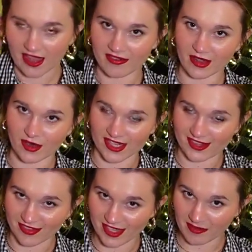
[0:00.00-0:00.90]
Even though I
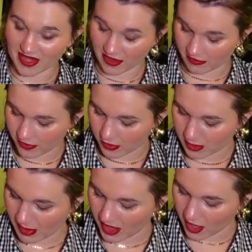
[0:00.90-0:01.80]
definitely can be
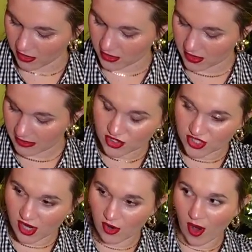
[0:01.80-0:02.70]
influenced by those.
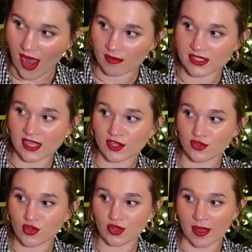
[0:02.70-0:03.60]
So I was at
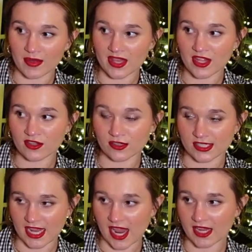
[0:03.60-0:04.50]
Lululemon the other
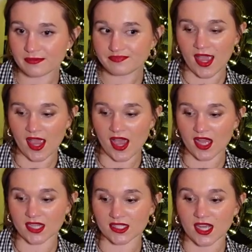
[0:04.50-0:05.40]
day,
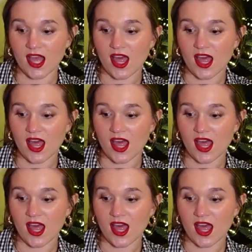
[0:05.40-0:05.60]
and